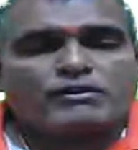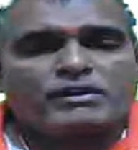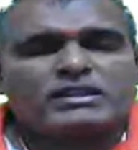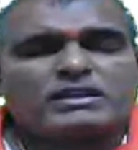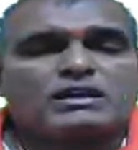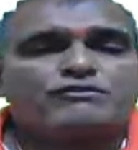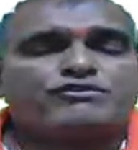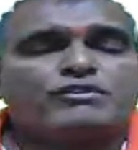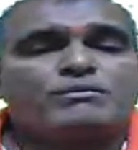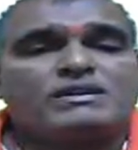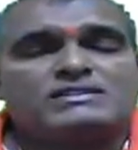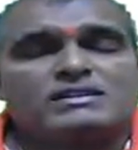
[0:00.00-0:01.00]
provide the
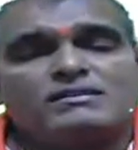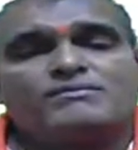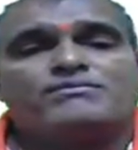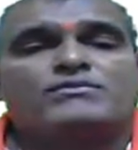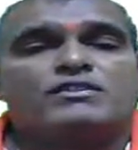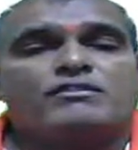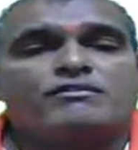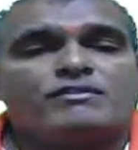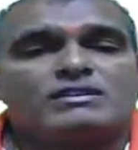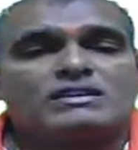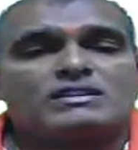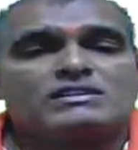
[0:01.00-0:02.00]
confirmation
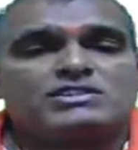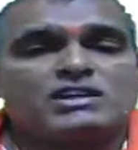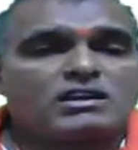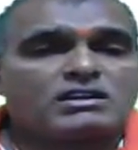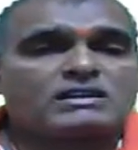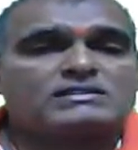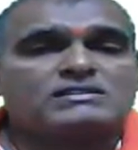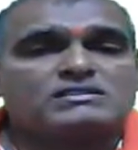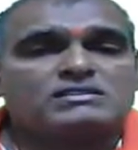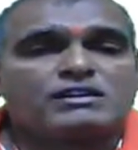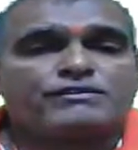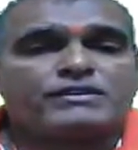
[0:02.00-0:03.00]
whether the chart
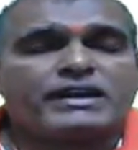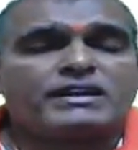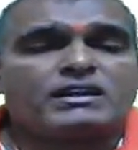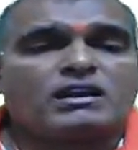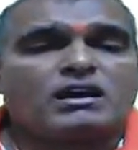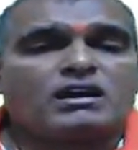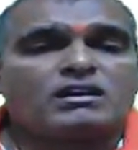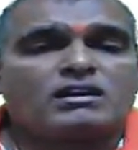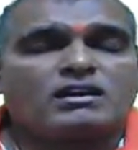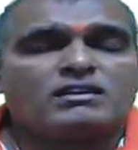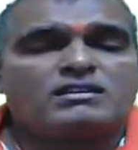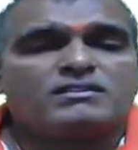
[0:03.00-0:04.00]
consists of title
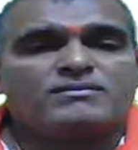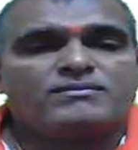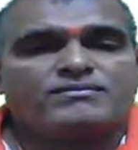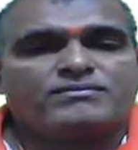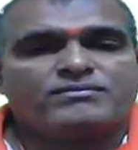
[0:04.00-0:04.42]
or not,